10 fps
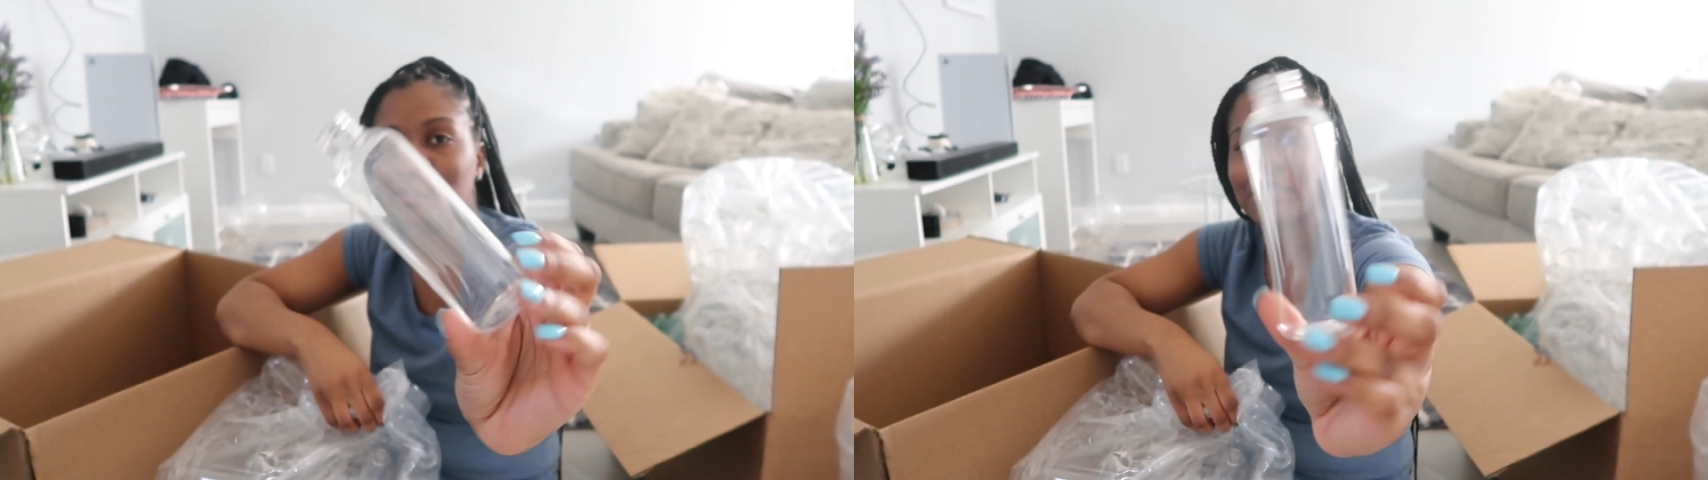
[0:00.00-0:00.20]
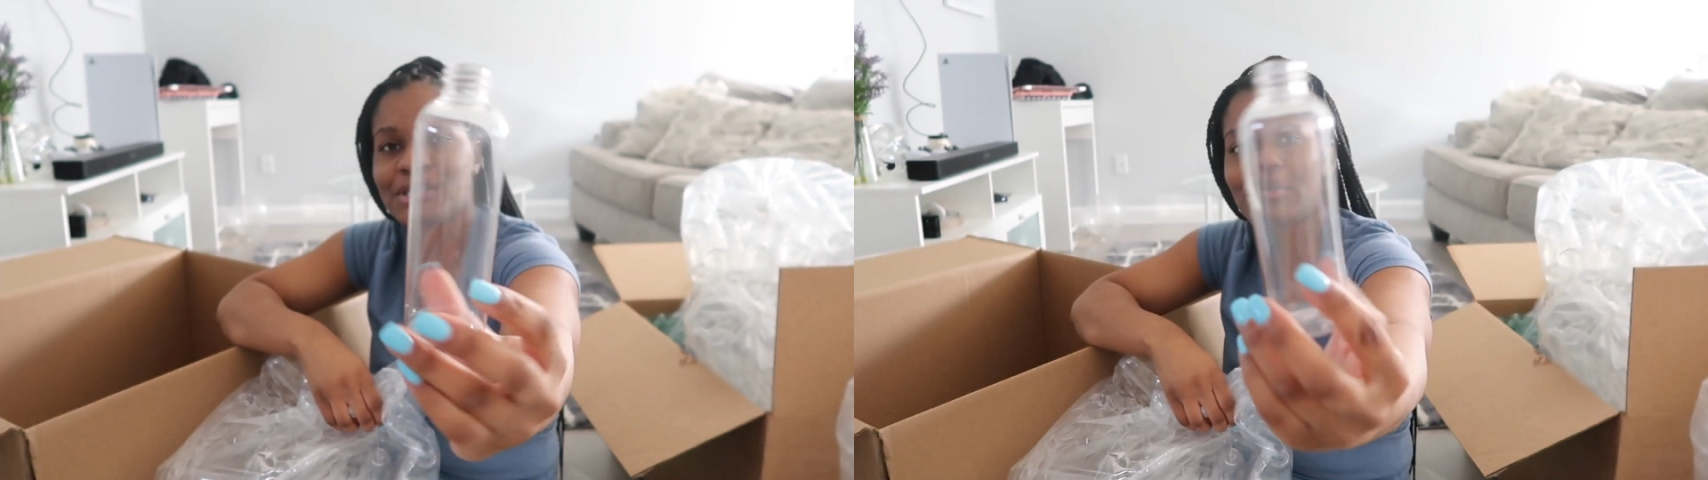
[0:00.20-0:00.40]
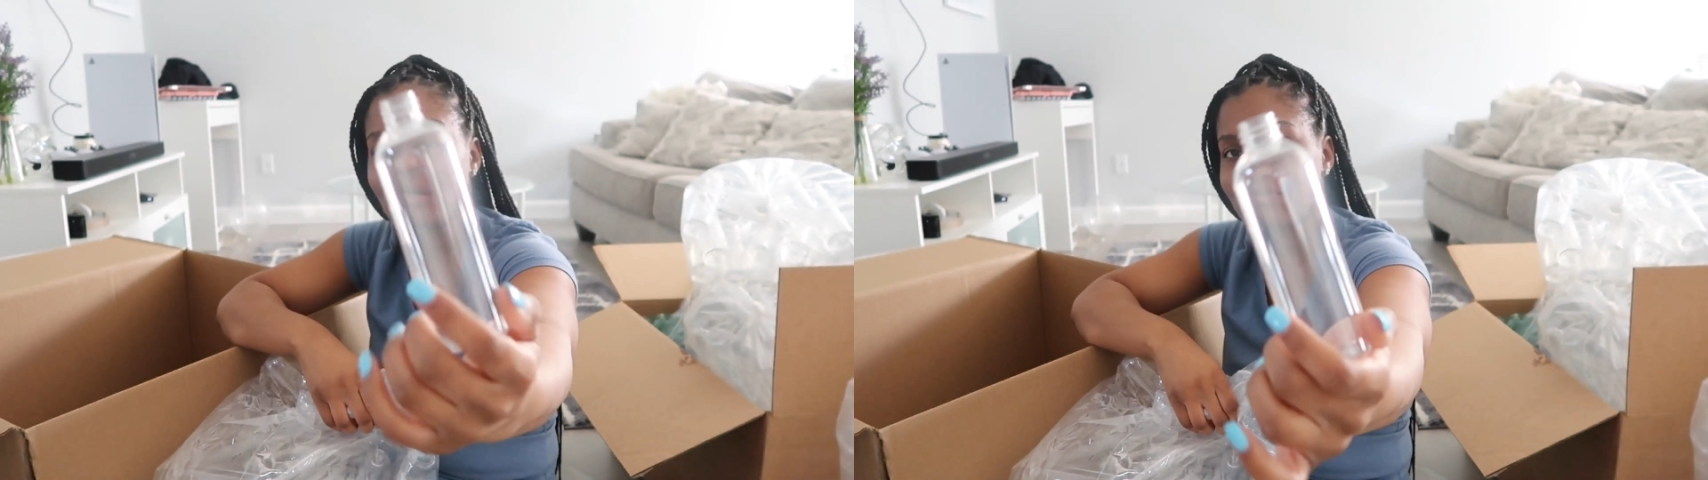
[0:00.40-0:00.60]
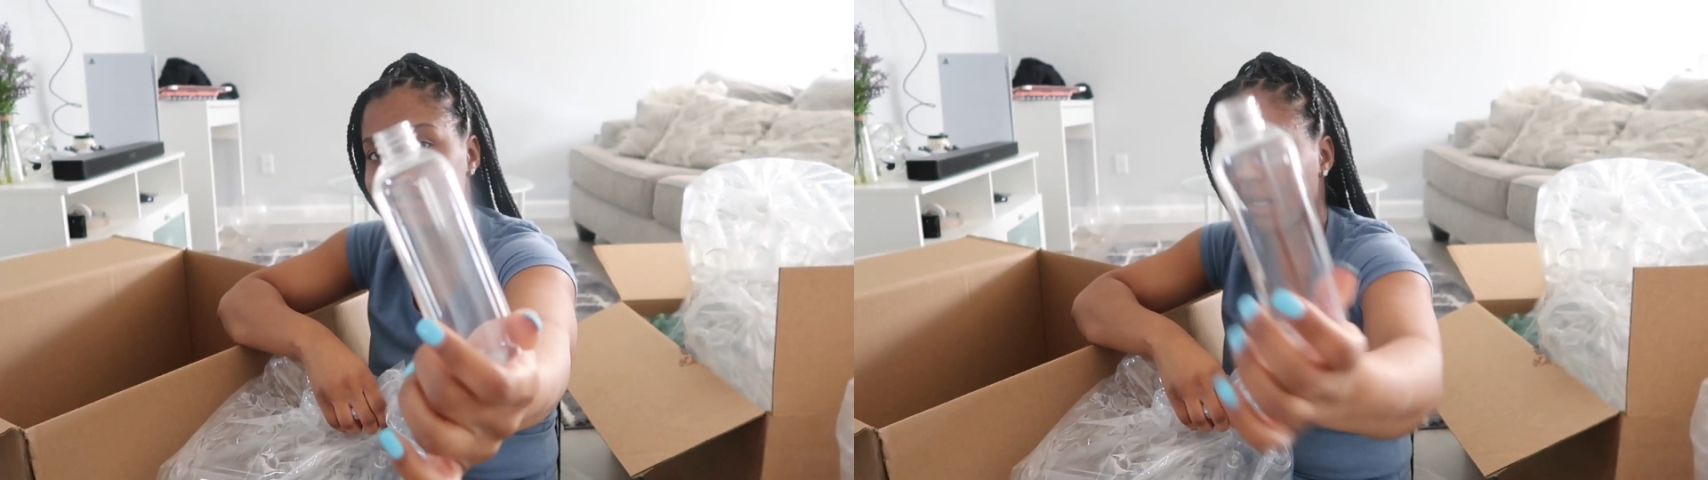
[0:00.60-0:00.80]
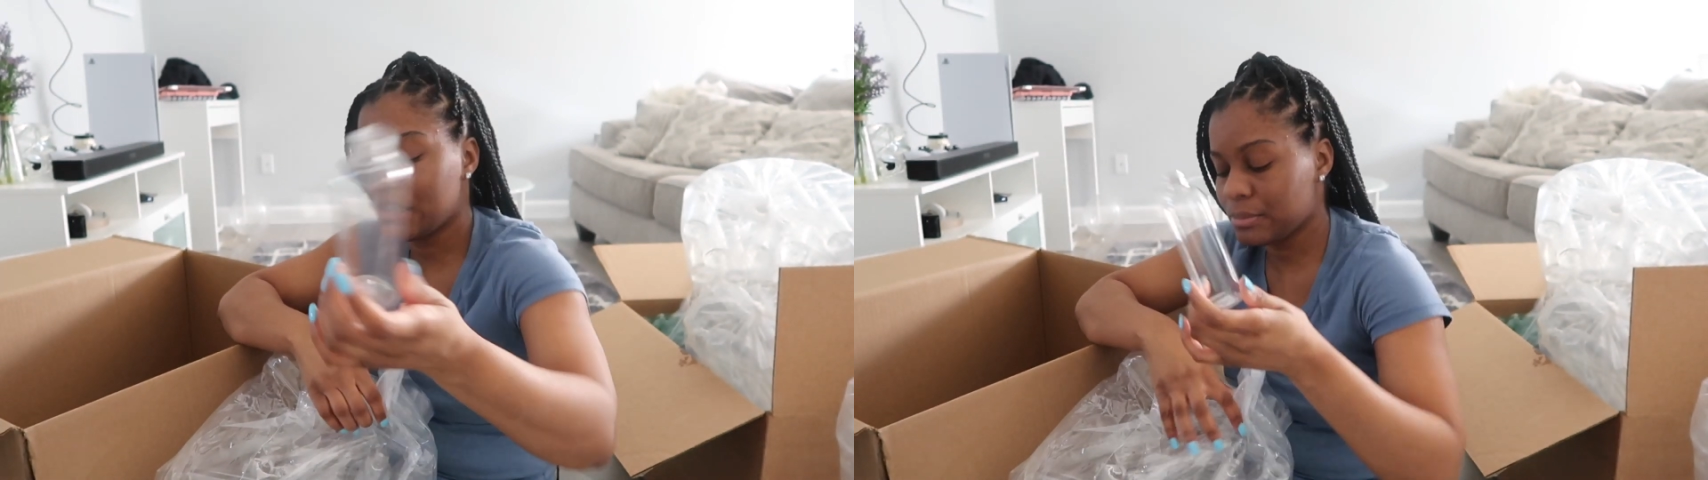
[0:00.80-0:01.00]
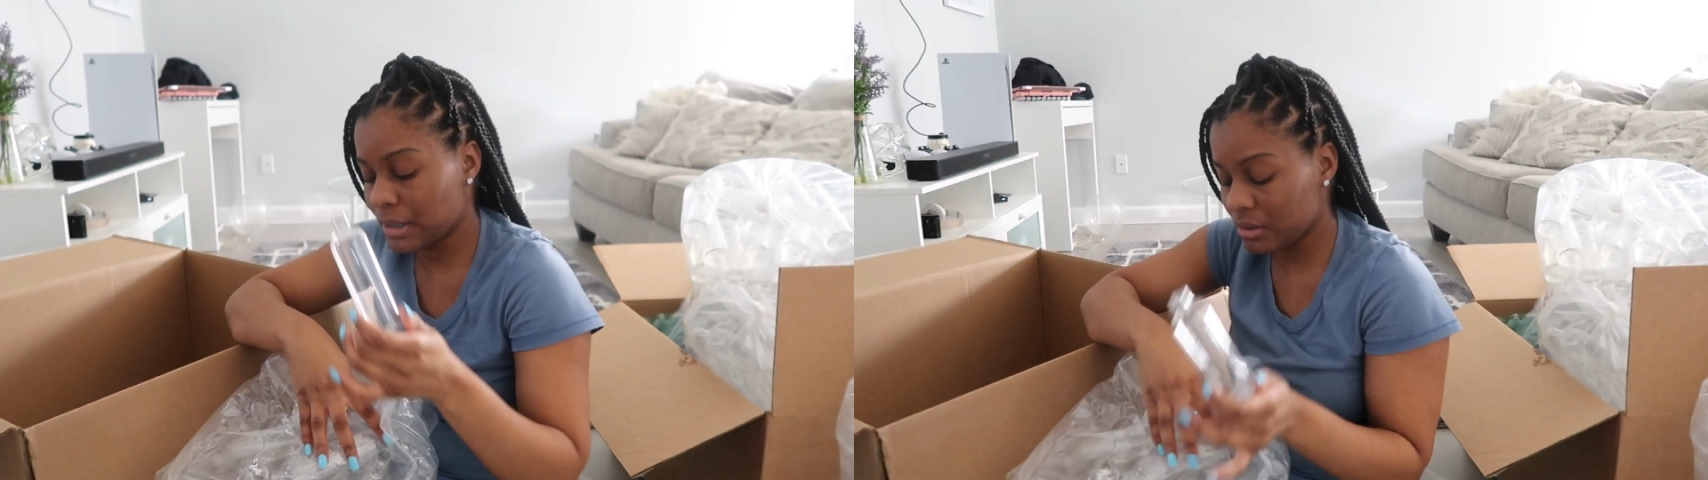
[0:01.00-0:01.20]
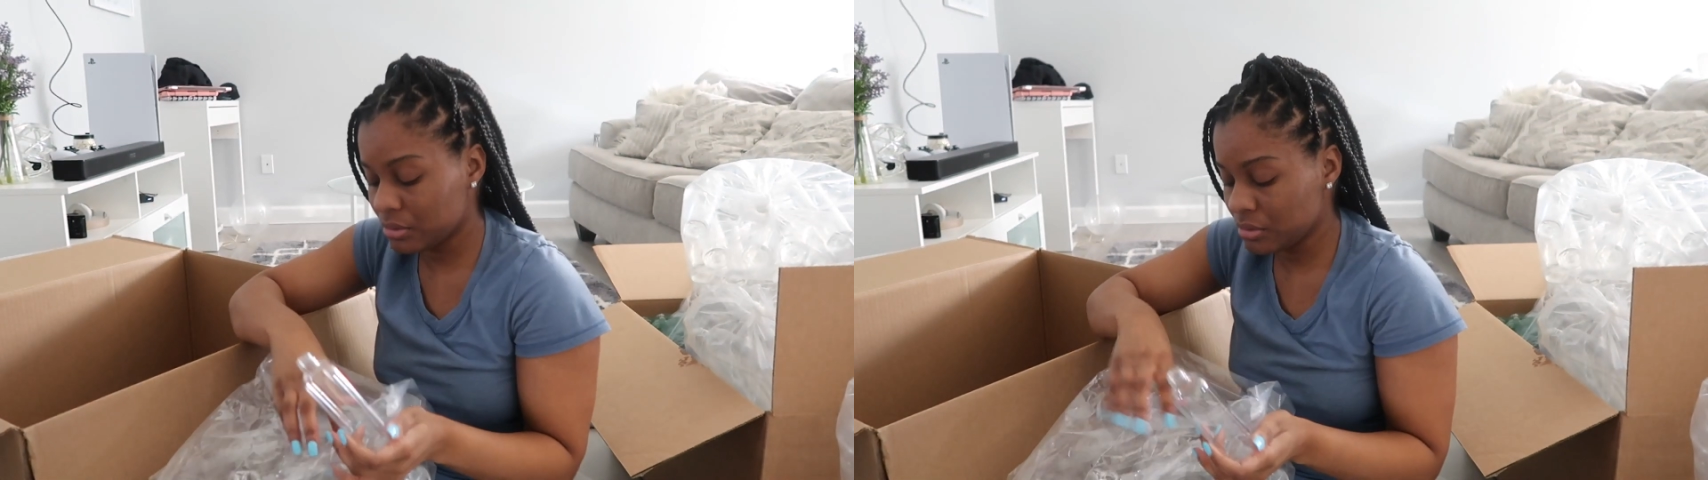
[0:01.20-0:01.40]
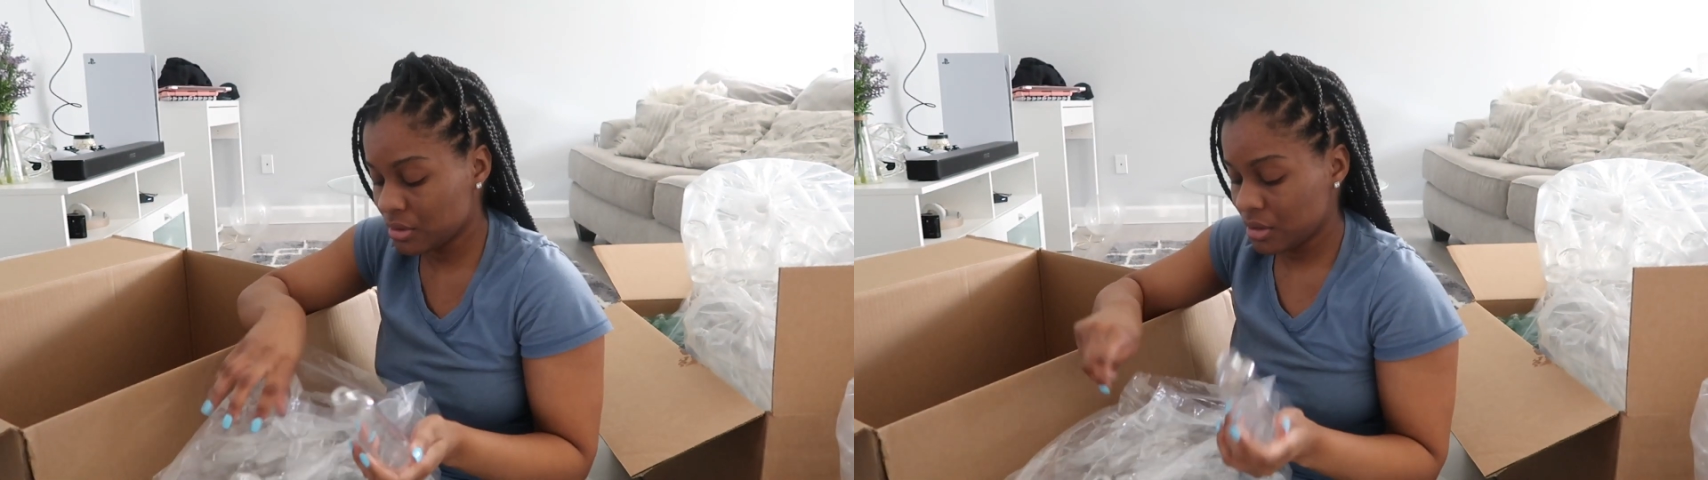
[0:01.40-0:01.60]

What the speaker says: a travel size bottle.